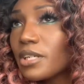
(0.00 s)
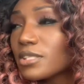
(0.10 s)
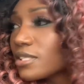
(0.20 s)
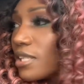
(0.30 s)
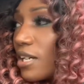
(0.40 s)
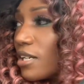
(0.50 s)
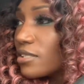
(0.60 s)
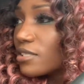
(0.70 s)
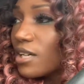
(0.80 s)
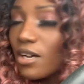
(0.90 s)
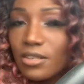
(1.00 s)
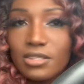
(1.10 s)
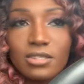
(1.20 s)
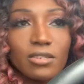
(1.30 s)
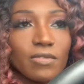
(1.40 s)
pesticides and all that
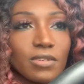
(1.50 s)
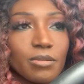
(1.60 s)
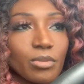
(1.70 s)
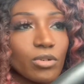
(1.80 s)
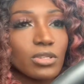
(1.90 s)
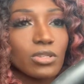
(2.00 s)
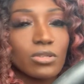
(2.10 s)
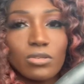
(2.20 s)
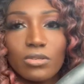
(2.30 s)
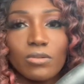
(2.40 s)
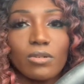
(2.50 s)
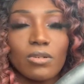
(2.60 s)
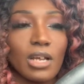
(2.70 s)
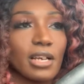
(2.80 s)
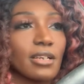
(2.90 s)
stuff at the boys' school,
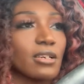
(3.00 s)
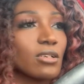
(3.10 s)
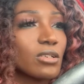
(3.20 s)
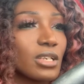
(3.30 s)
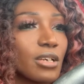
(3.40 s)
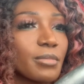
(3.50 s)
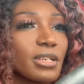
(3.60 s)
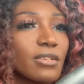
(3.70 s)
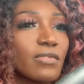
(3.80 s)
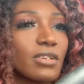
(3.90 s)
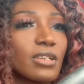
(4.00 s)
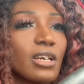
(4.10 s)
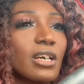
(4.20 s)
like now that I'm leaving.